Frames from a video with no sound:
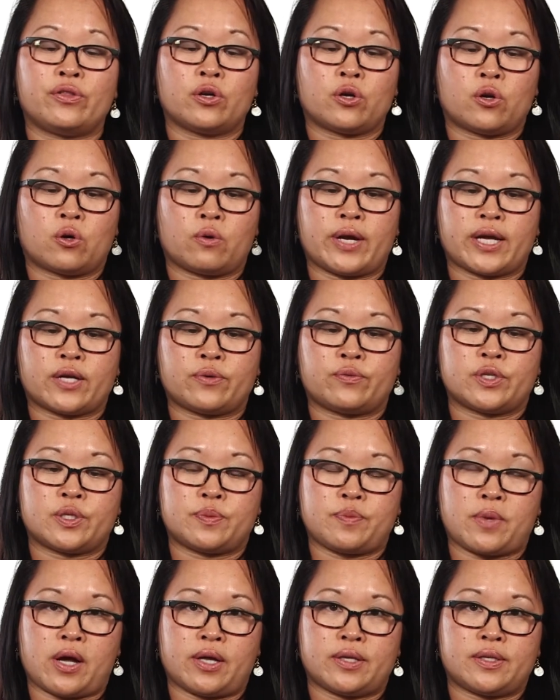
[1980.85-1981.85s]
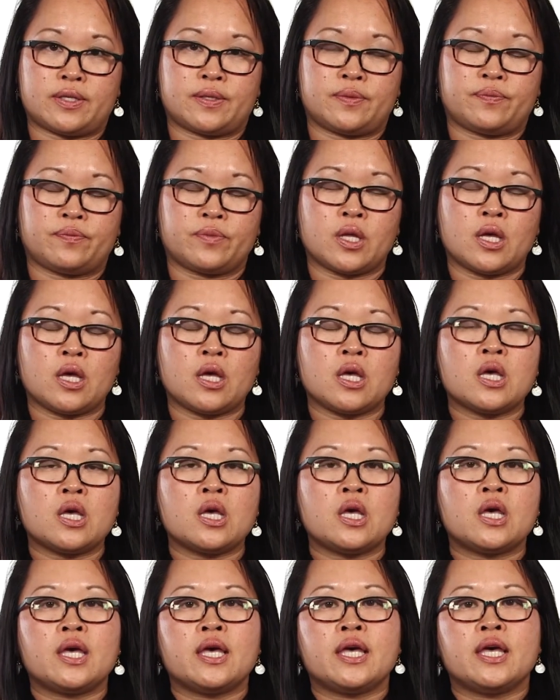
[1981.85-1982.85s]
the correct response.
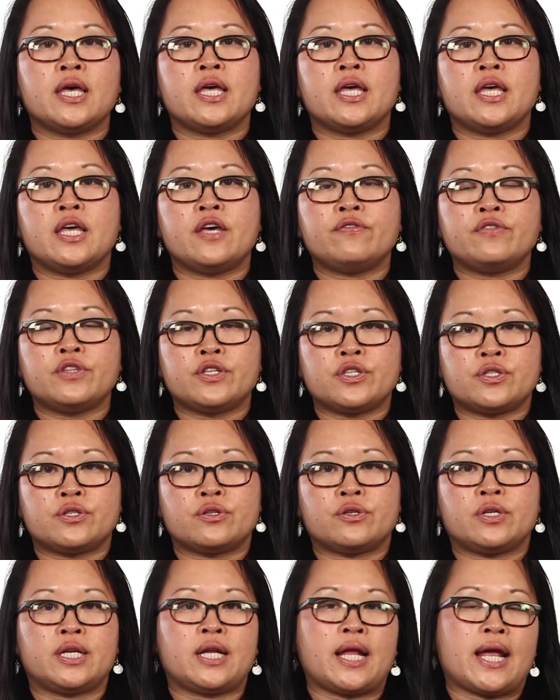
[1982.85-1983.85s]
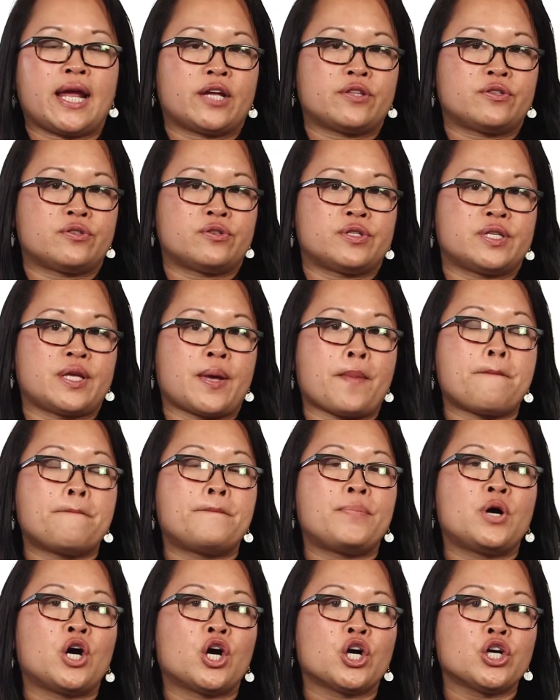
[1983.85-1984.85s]
If the student answers it
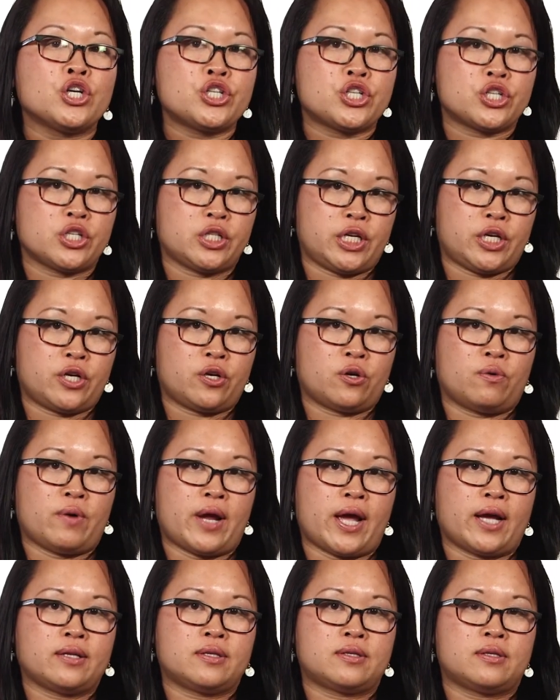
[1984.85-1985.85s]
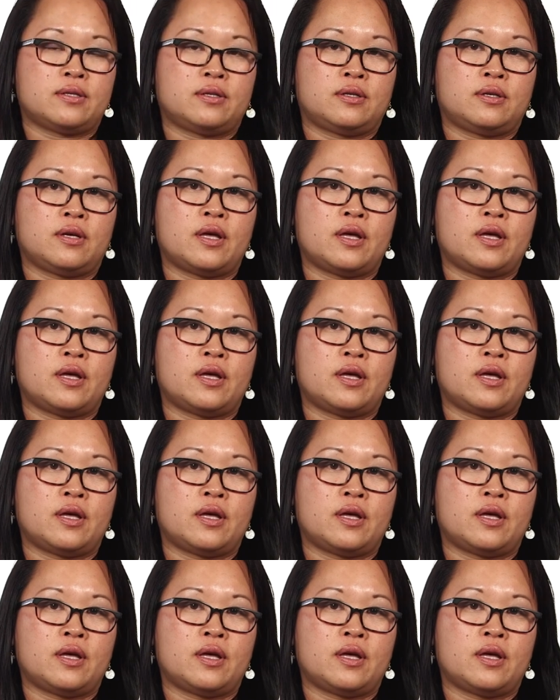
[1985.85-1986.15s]
partially correct,